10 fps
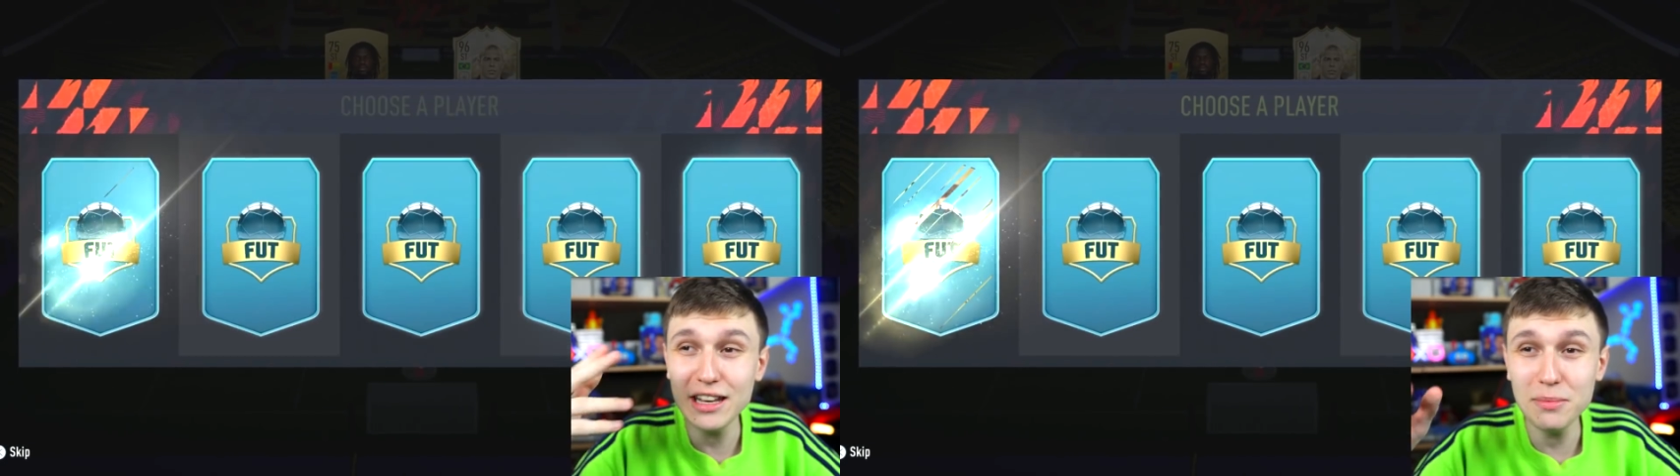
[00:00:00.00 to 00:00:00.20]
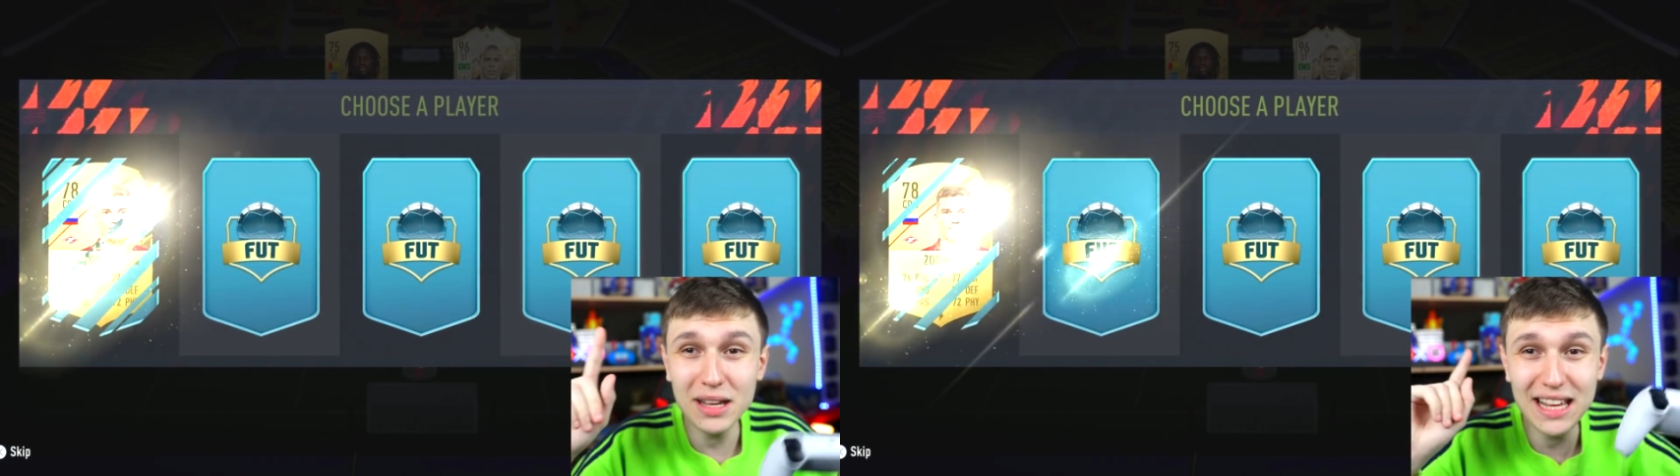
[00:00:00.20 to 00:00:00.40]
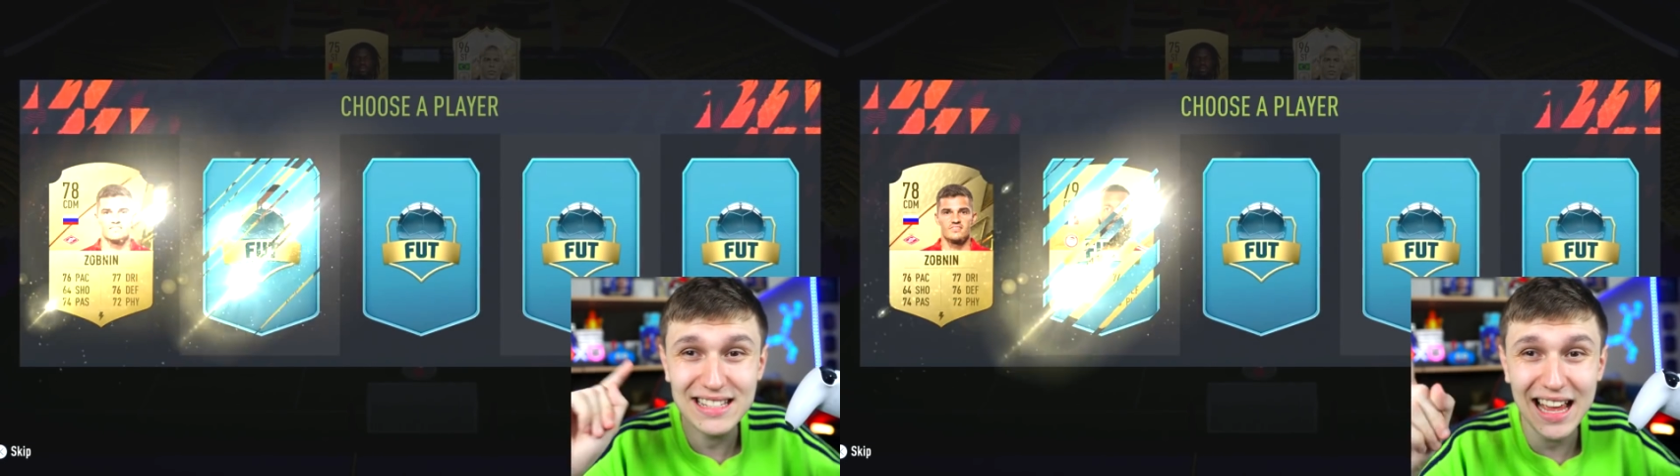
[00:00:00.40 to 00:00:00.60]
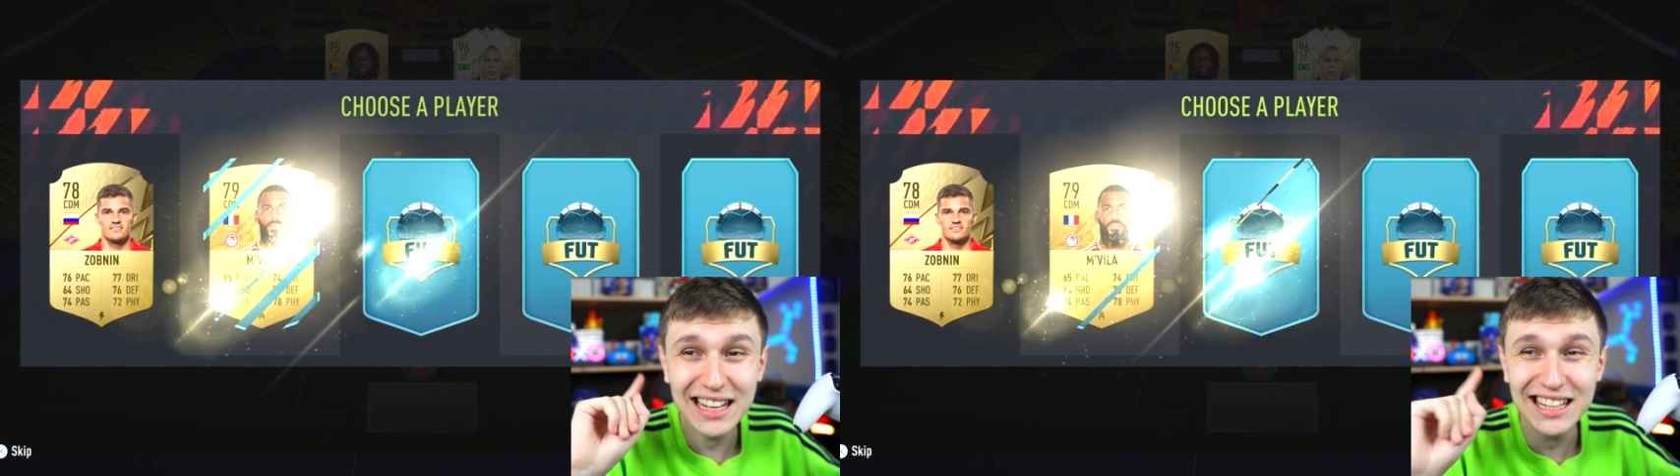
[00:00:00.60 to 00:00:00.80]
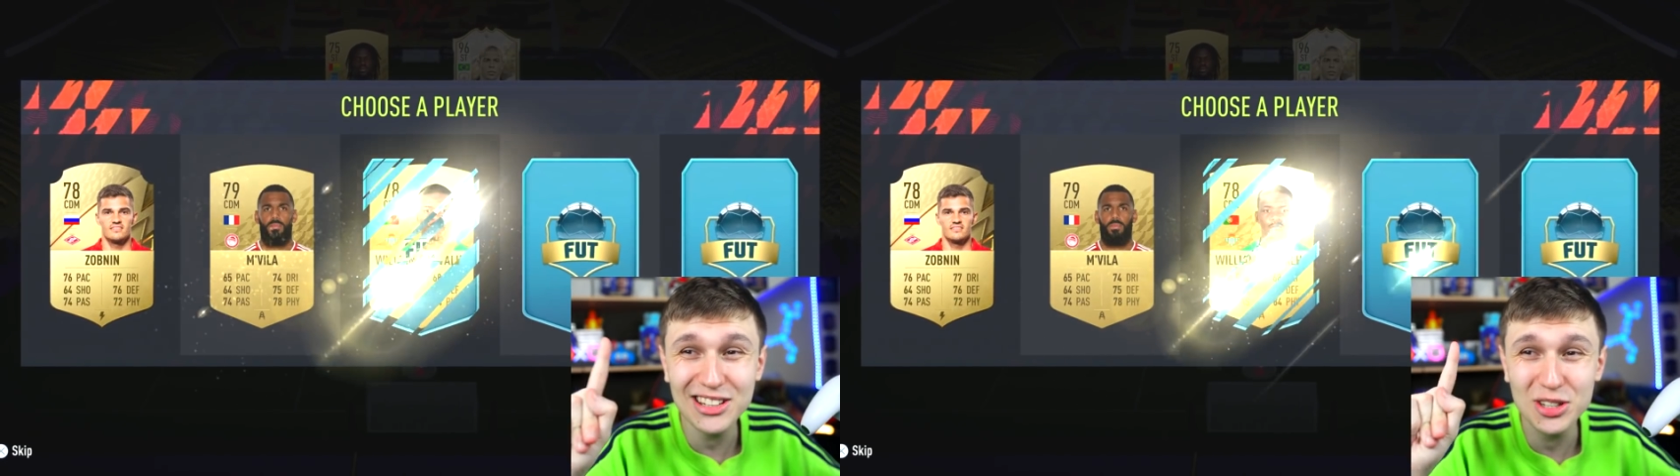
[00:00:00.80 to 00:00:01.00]
him, is it
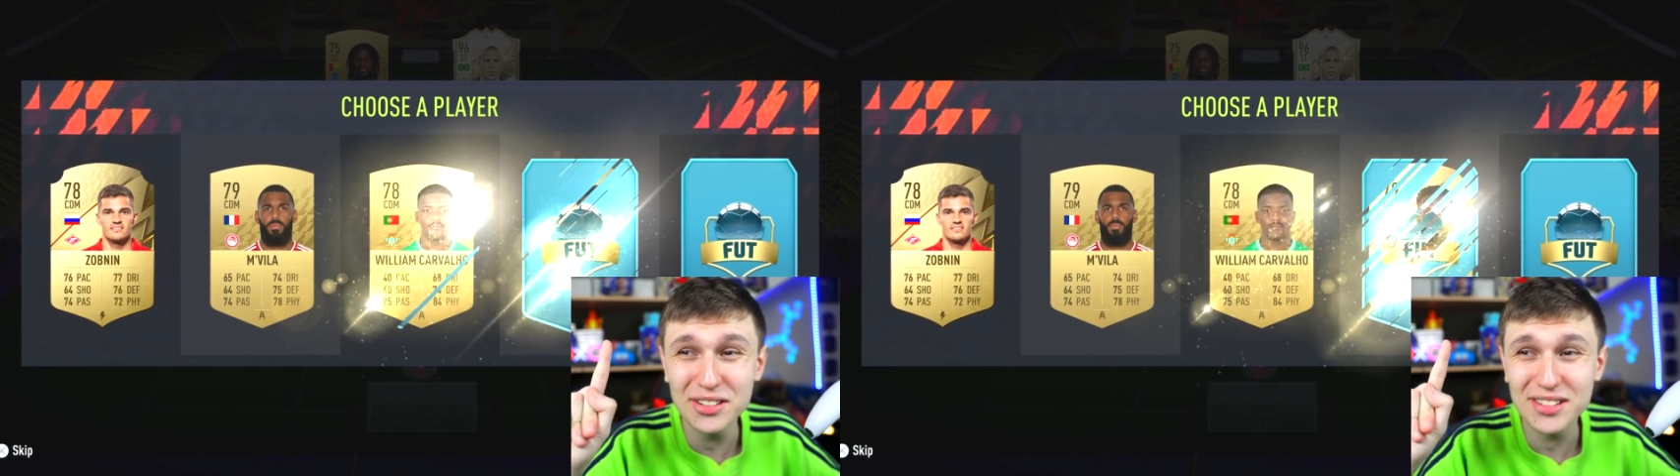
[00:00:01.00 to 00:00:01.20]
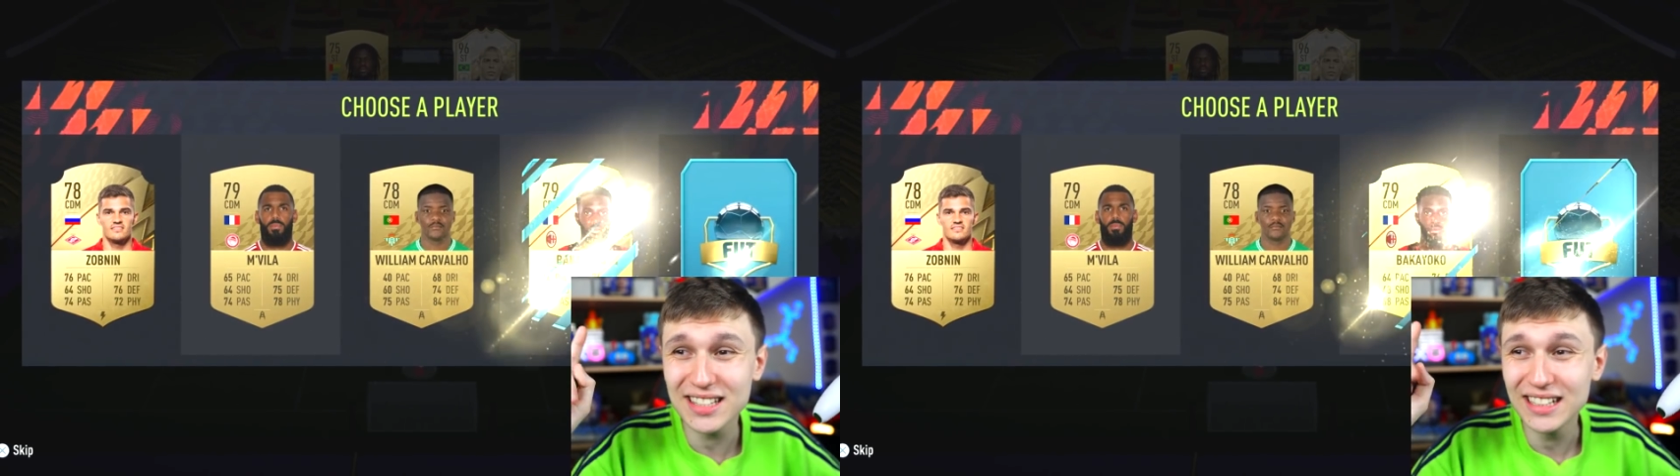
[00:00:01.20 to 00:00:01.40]
any good?